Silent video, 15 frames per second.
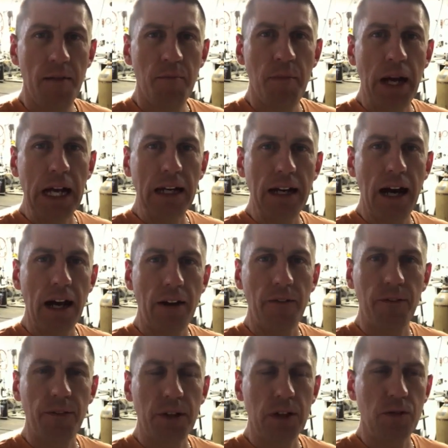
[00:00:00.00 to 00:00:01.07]
made out of
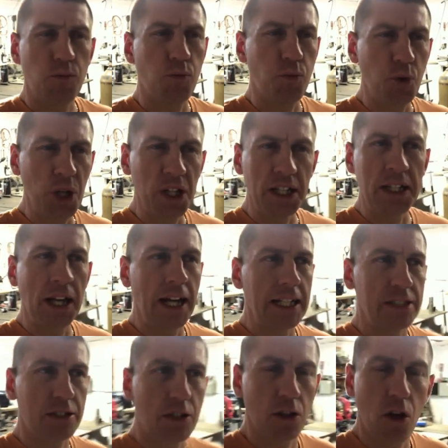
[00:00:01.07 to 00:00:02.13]
really
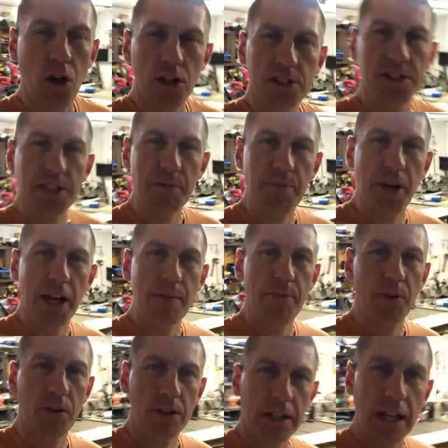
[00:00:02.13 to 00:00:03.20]
nice glossy
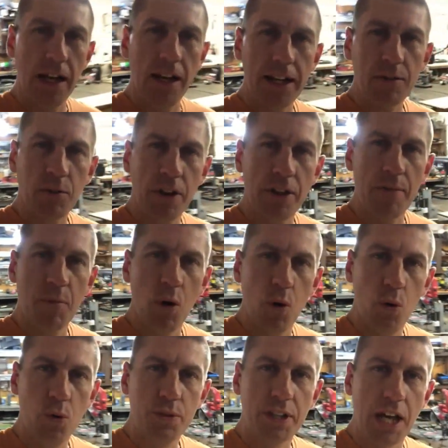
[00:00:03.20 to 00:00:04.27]
paper, kind of like one of them
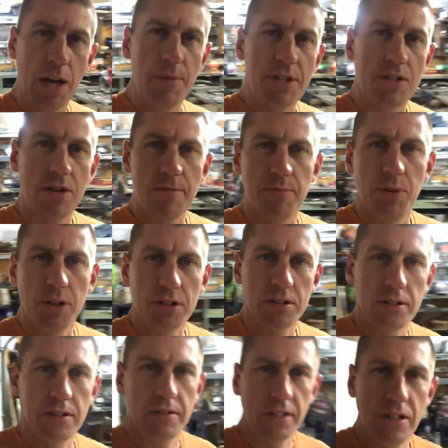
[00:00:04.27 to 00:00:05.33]
old chemistry books
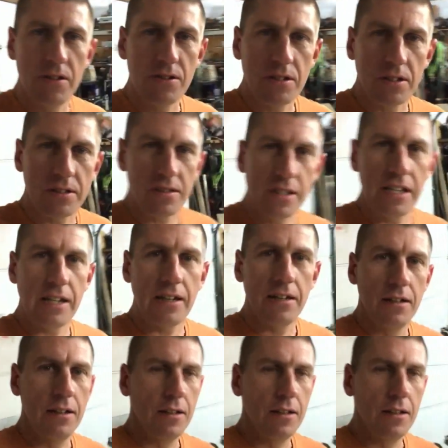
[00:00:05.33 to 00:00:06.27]
that you used to see